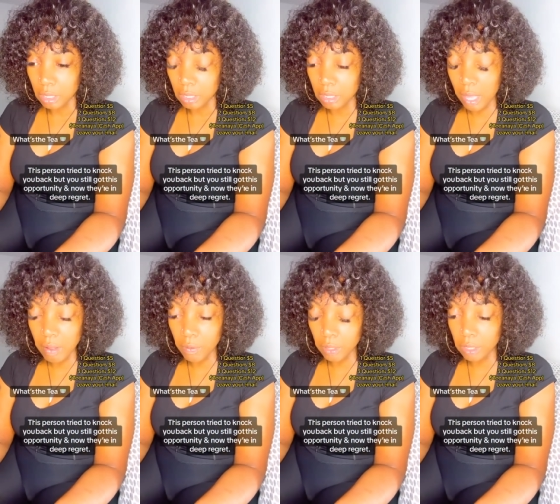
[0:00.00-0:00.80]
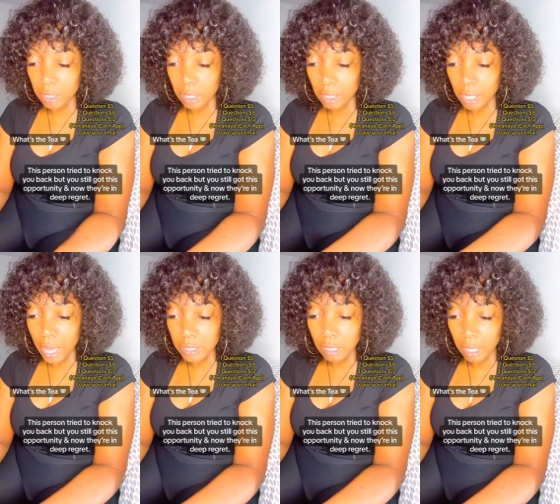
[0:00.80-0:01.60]
They really did a
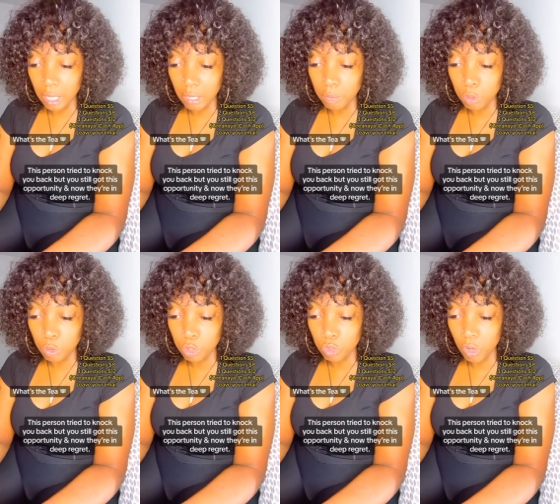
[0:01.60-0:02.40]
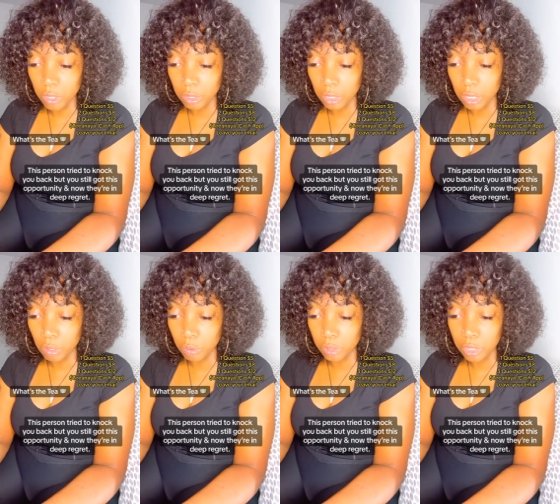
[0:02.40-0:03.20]
lot to keep you struggling here
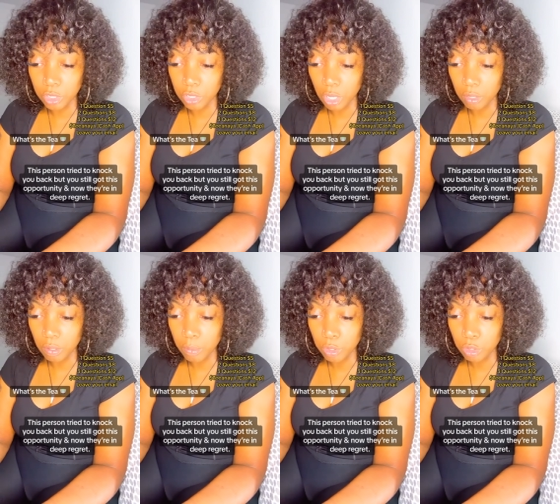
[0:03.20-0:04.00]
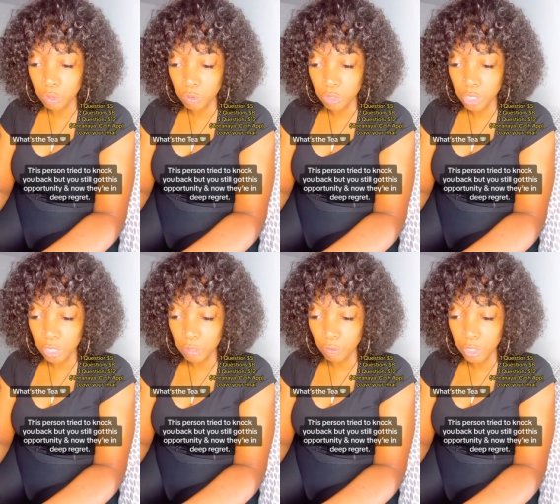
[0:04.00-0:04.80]
on this journey, but you
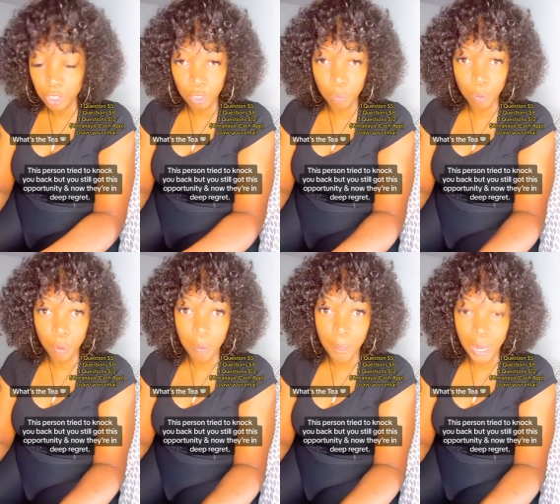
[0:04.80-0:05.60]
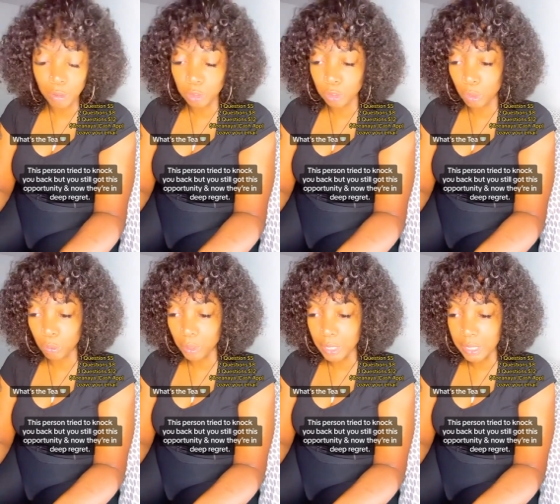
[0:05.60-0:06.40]
just reached an important
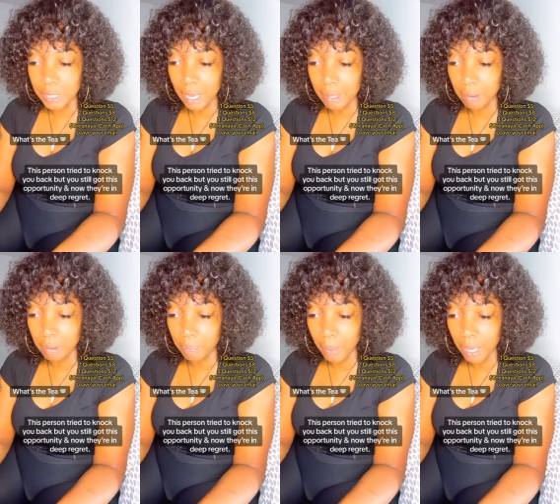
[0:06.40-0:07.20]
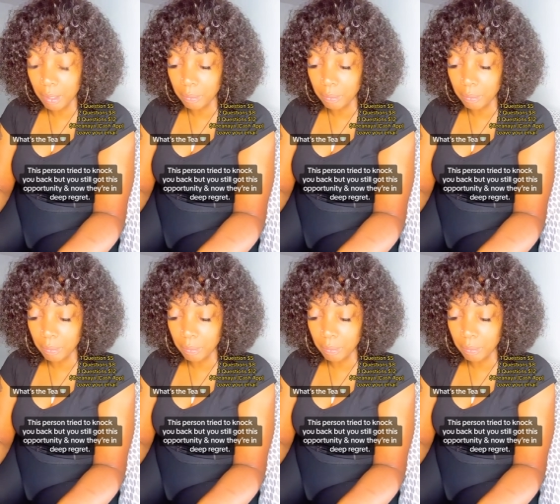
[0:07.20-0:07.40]
milestone, and it's like, bam,